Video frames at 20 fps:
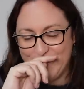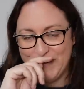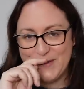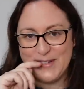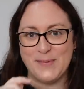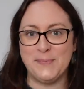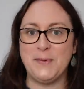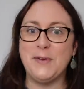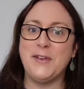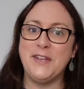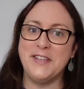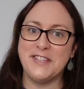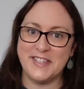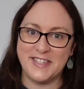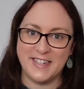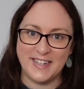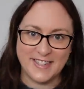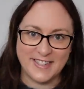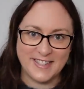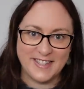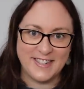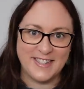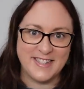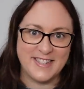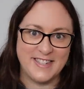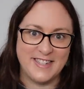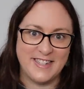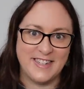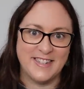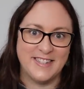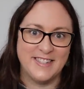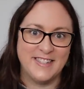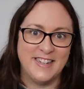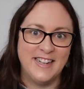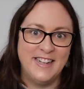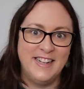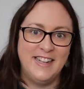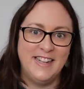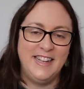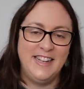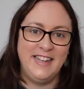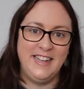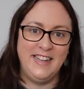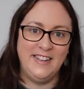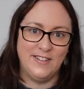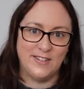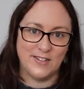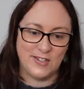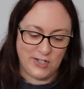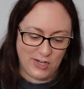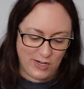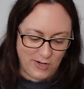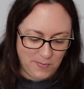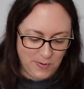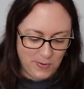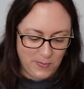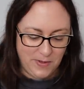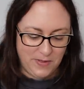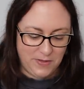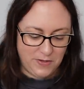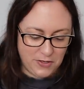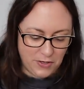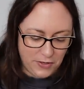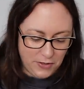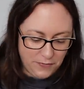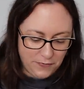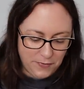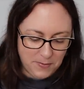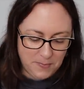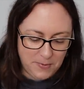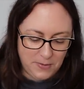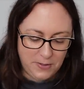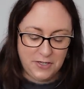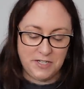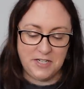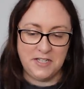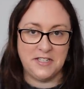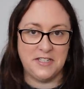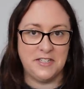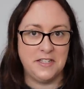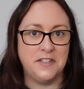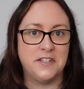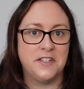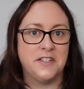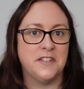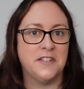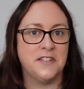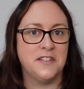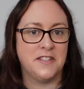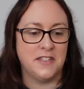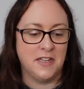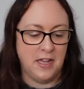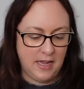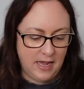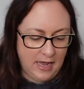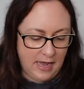spooky starts that I started in October with Jo from Belushi Stitches.